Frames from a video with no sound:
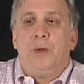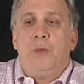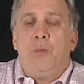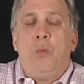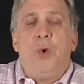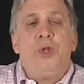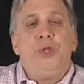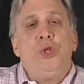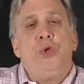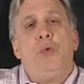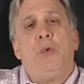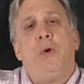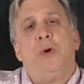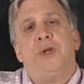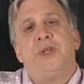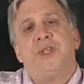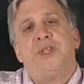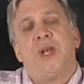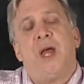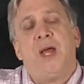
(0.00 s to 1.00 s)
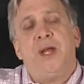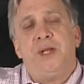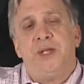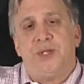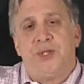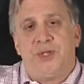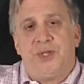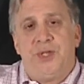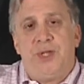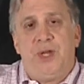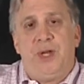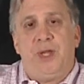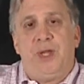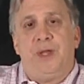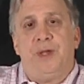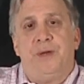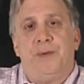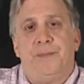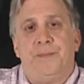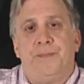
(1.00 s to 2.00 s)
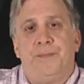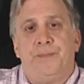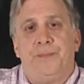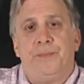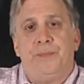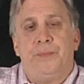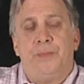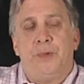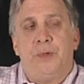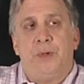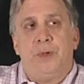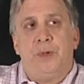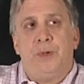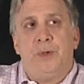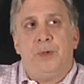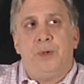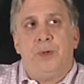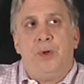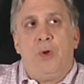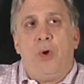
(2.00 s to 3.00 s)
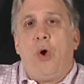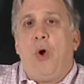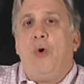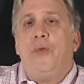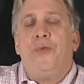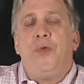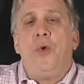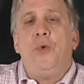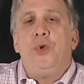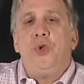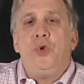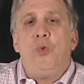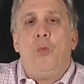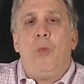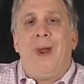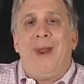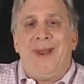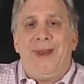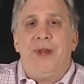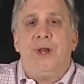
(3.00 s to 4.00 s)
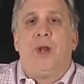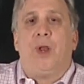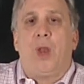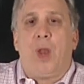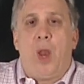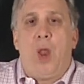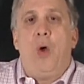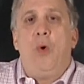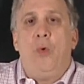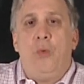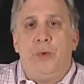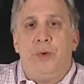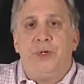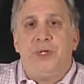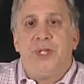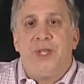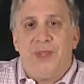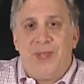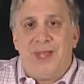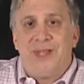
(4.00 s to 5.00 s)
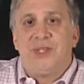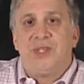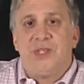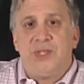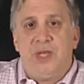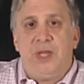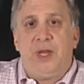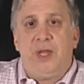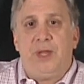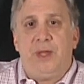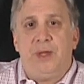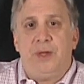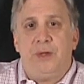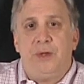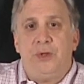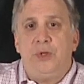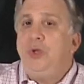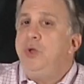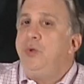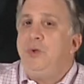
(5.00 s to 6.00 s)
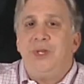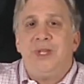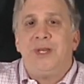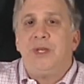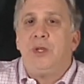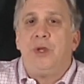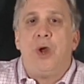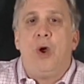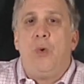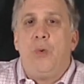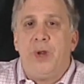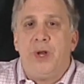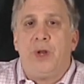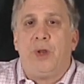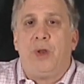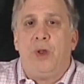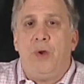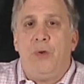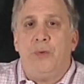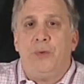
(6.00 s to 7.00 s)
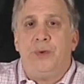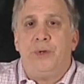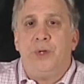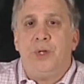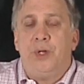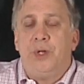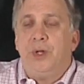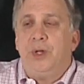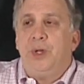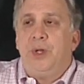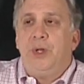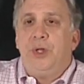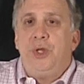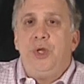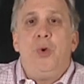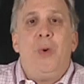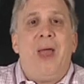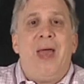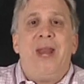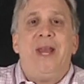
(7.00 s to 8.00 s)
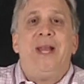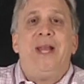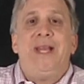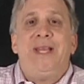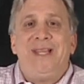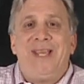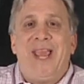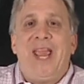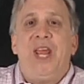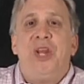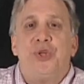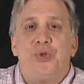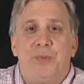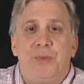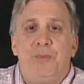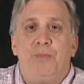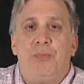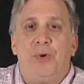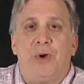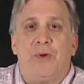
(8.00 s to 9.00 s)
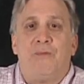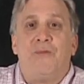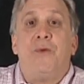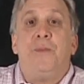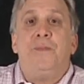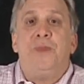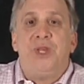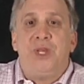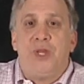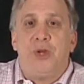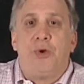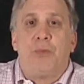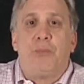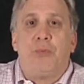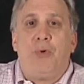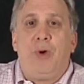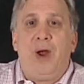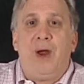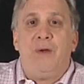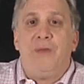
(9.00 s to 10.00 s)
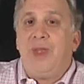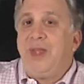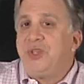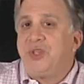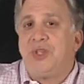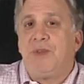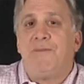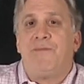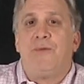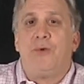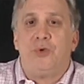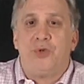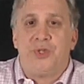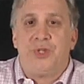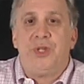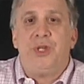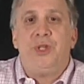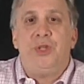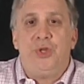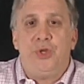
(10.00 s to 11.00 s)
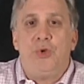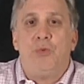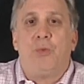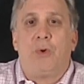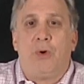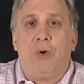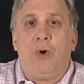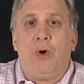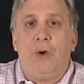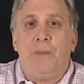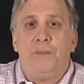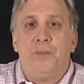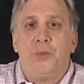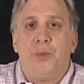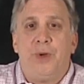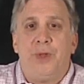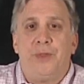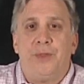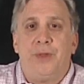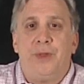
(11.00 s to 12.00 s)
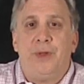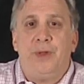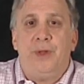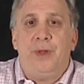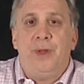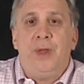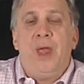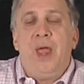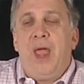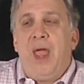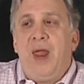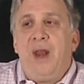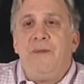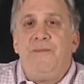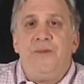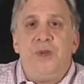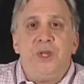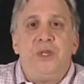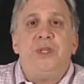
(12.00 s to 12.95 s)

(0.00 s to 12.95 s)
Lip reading: When you were assigned a city, although you went in alone to that city, you didn't go in alone. You had an engagement book from the year prior. That's the first thing that you were armed with. And if you